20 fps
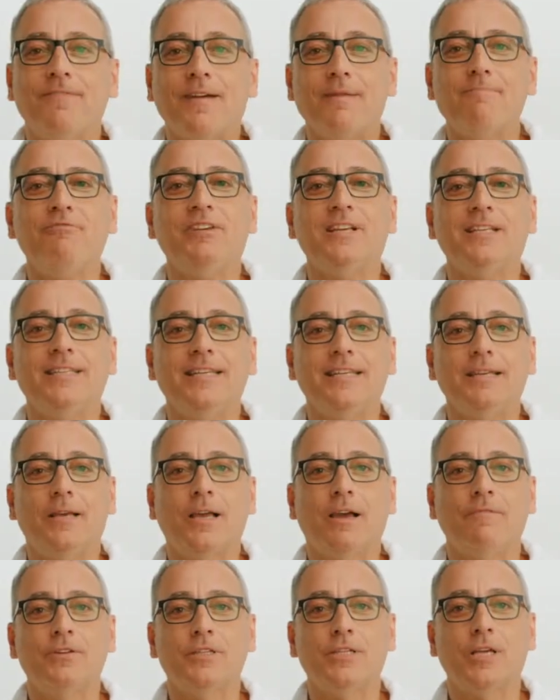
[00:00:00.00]
fabric seat
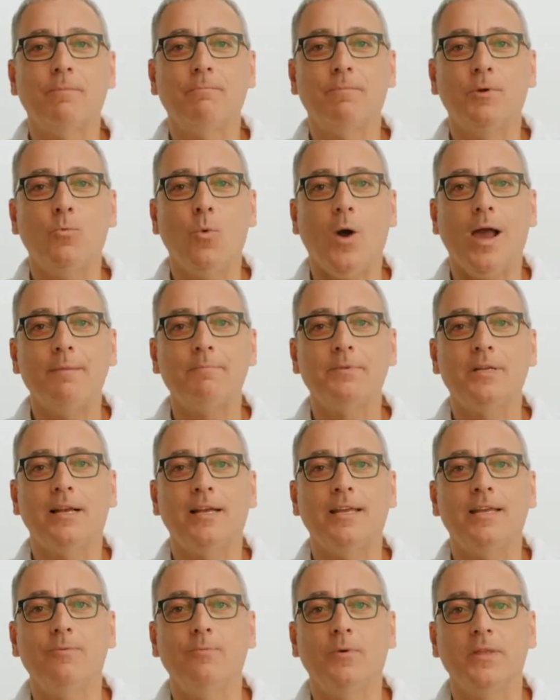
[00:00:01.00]
covers can be wiped
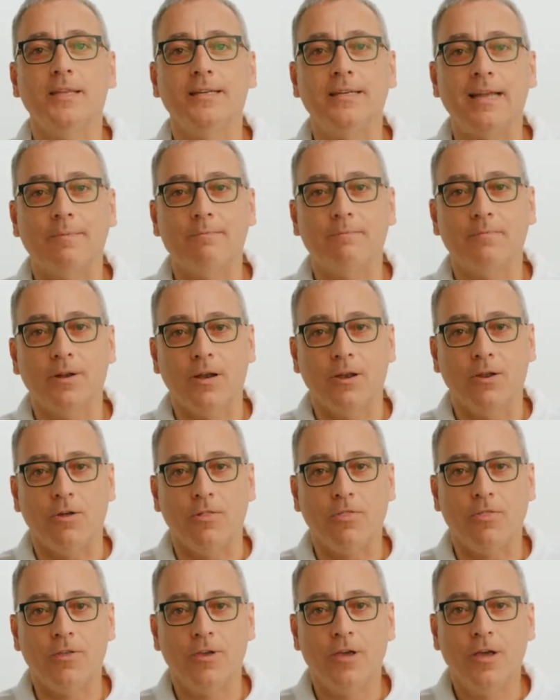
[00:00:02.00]
clean with a damp
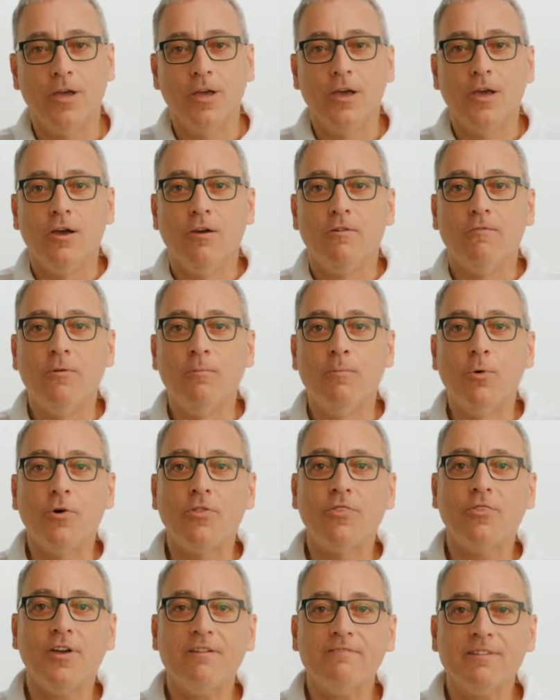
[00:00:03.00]
cloth. For more
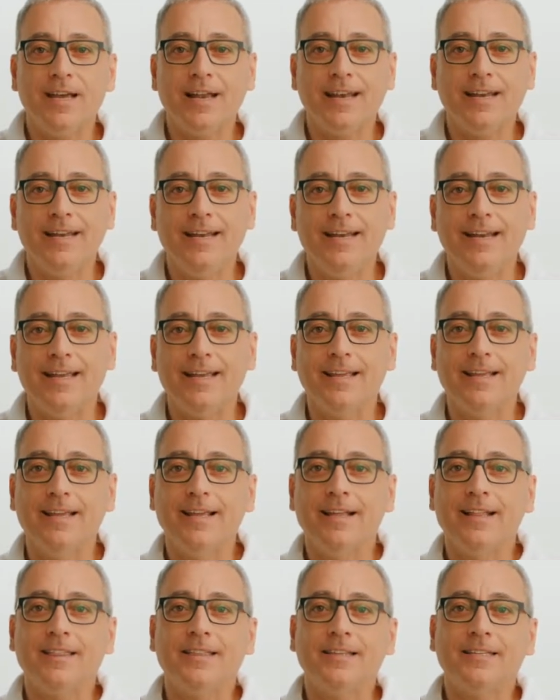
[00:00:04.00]
thorough cleaning,
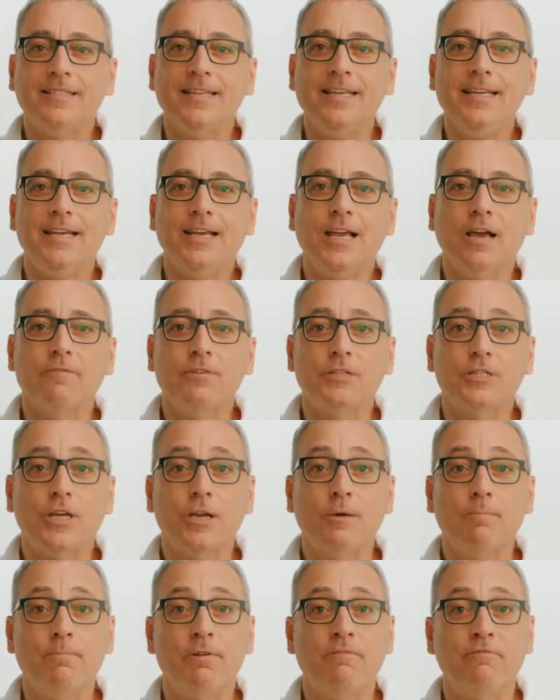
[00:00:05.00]
the seat covers
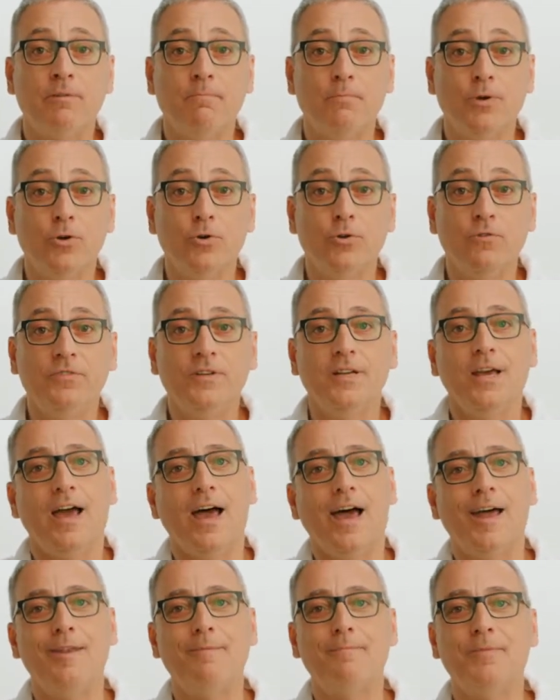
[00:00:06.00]
can be removed
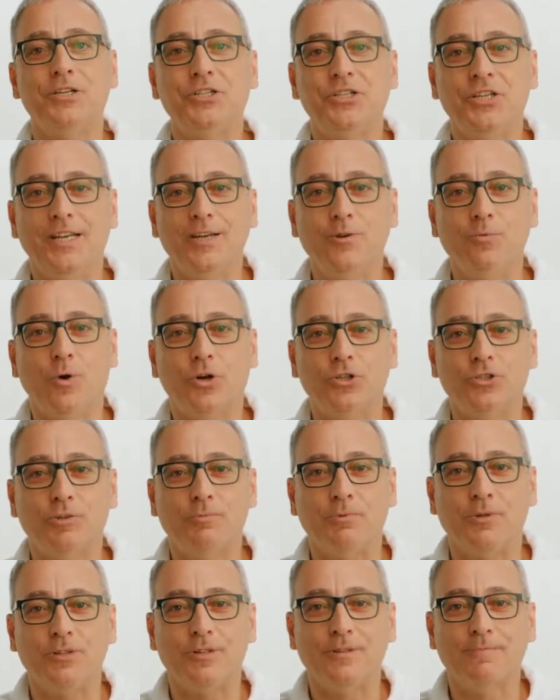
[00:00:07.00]
and are machine
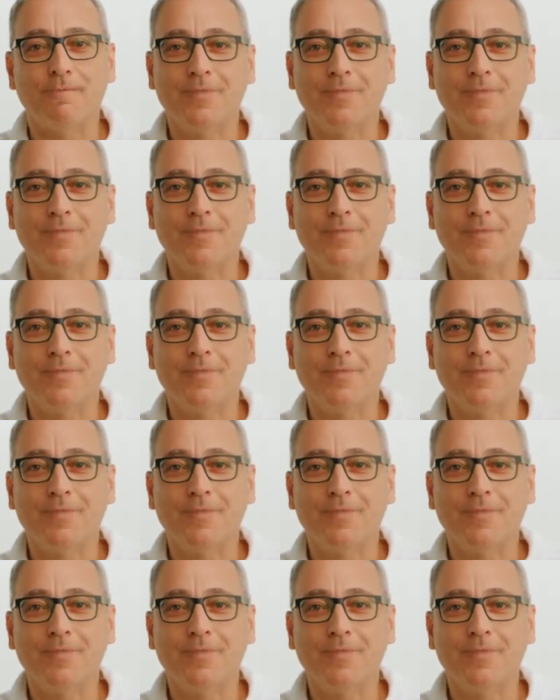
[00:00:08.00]
washable.